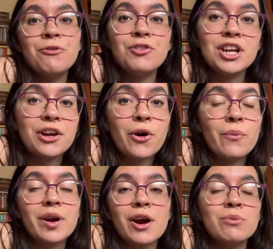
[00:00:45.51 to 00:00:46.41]
video
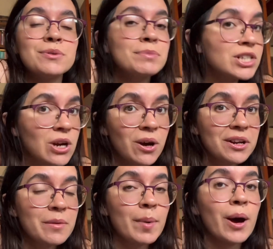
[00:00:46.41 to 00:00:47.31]
where I will be
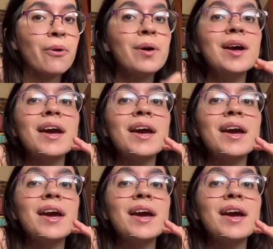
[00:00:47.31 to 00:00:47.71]
talking about